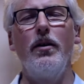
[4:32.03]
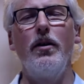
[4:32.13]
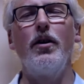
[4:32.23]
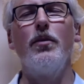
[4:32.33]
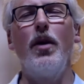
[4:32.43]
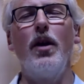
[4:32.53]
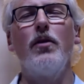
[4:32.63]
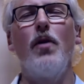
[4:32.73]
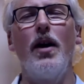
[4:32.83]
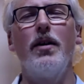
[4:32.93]
you can be at
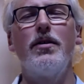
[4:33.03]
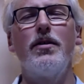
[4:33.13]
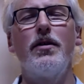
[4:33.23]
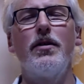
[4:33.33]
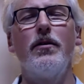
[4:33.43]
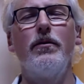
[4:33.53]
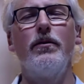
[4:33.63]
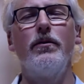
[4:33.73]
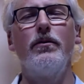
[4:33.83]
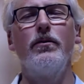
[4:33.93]
rest,
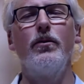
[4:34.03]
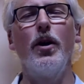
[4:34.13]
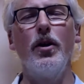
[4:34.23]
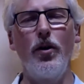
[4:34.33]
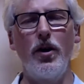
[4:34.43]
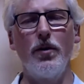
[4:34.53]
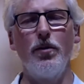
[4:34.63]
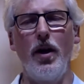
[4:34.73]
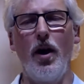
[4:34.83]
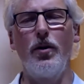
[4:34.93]
where you know you can
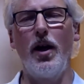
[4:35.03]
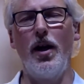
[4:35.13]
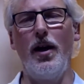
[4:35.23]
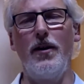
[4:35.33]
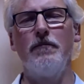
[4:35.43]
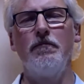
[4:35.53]
be okay.